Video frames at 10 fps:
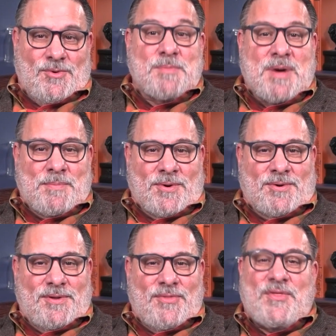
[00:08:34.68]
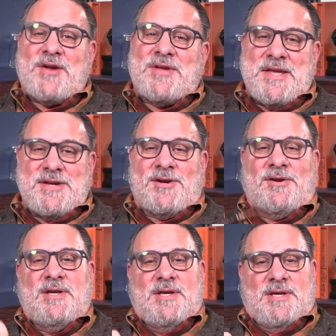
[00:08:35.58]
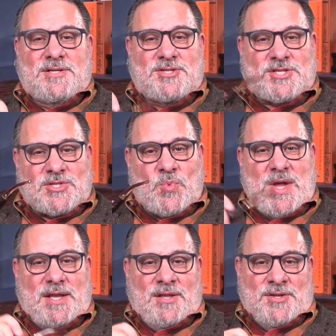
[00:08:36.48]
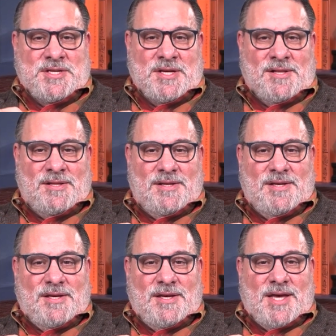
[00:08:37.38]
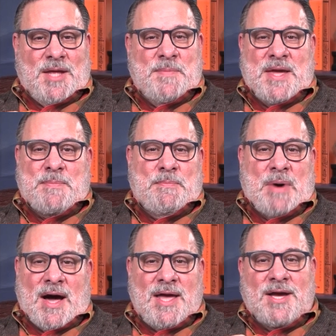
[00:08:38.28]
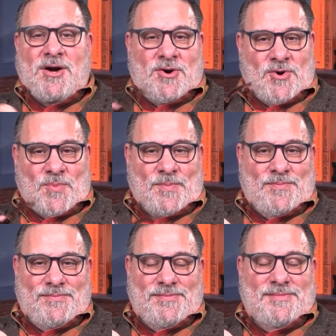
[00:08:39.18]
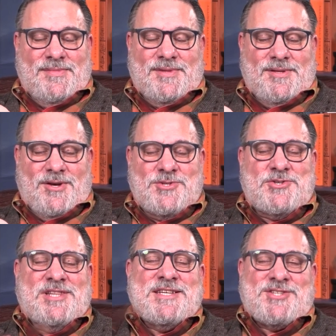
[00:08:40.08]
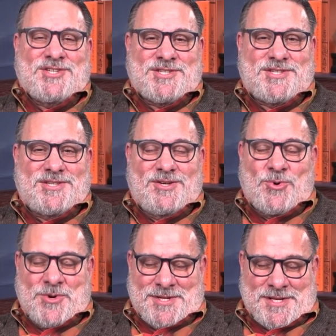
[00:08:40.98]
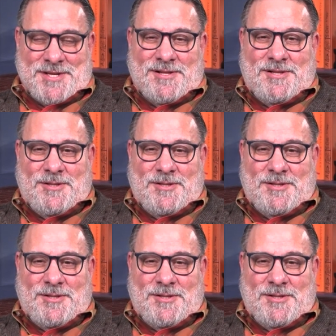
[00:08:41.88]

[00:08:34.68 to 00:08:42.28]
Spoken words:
remember, they're here to sweeten the deal and make buying a home a delicious ordeal.